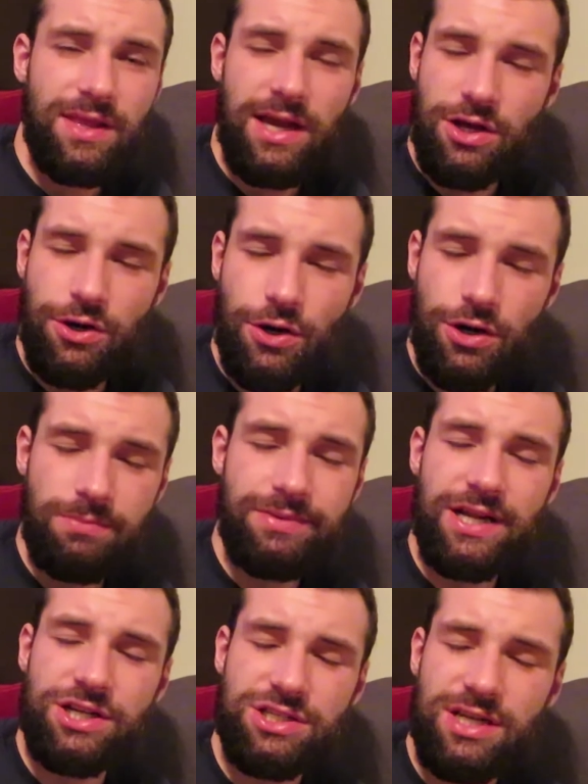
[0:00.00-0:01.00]
I could,
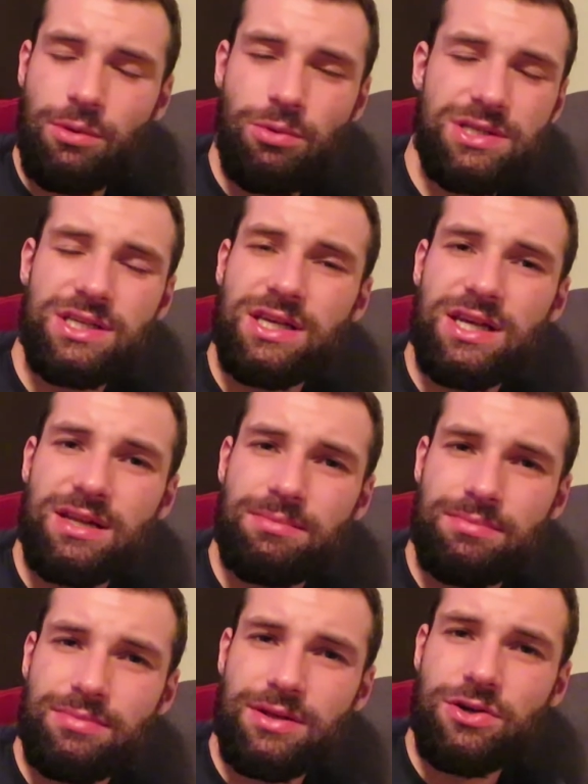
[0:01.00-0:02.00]
but I wasn't gonna
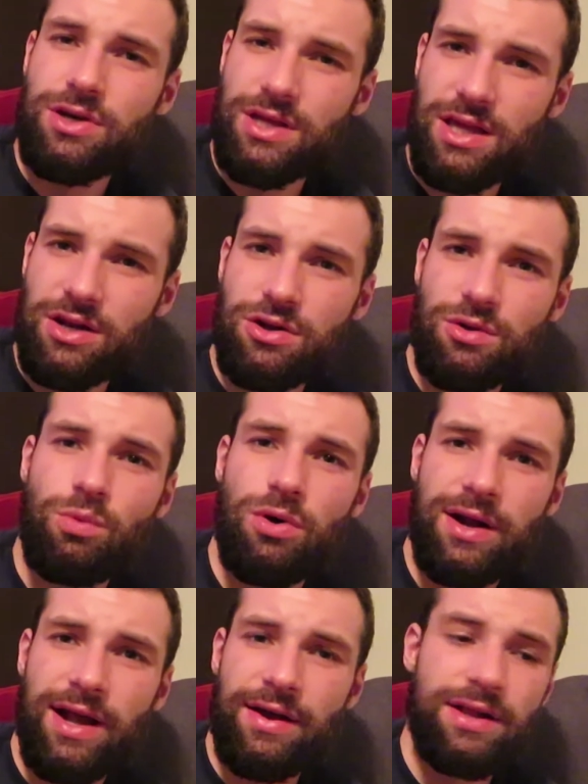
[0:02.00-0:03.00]
get a good
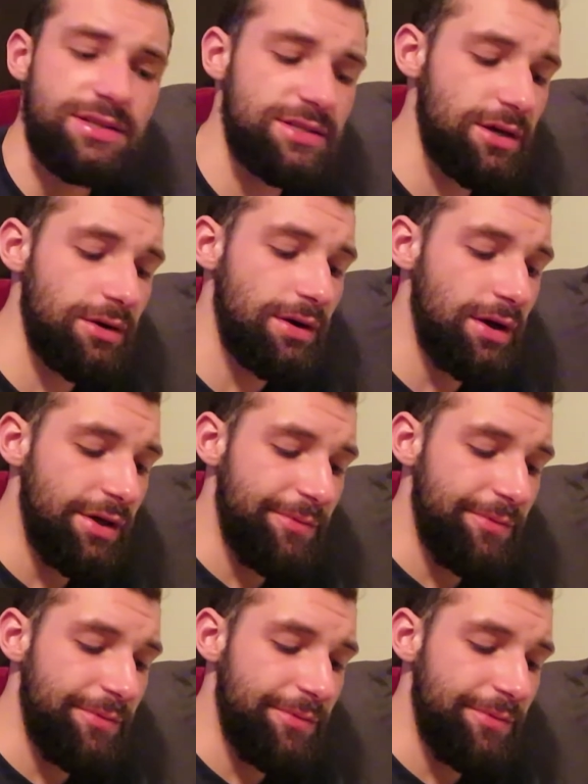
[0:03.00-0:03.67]
workout in. So